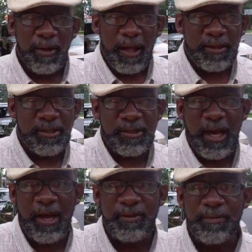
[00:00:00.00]
At this
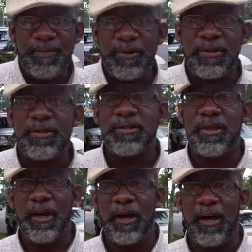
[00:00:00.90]
time, the book is
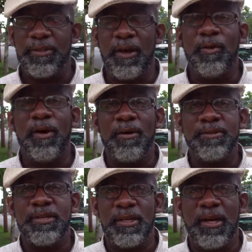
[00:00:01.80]
they were
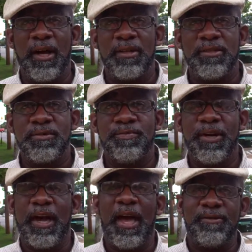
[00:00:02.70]
$10,
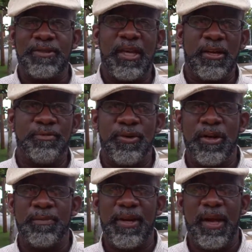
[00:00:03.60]
but I have a second book
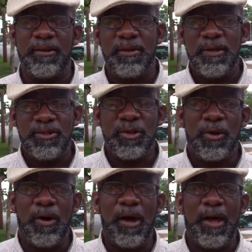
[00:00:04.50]
coming out, so
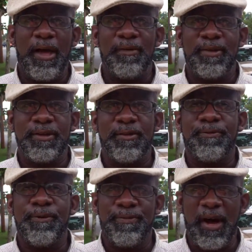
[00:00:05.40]
I have it
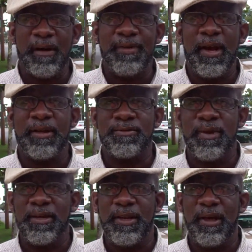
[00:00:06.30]
for $5
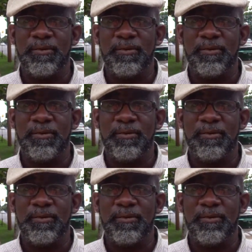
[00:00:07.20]
right now,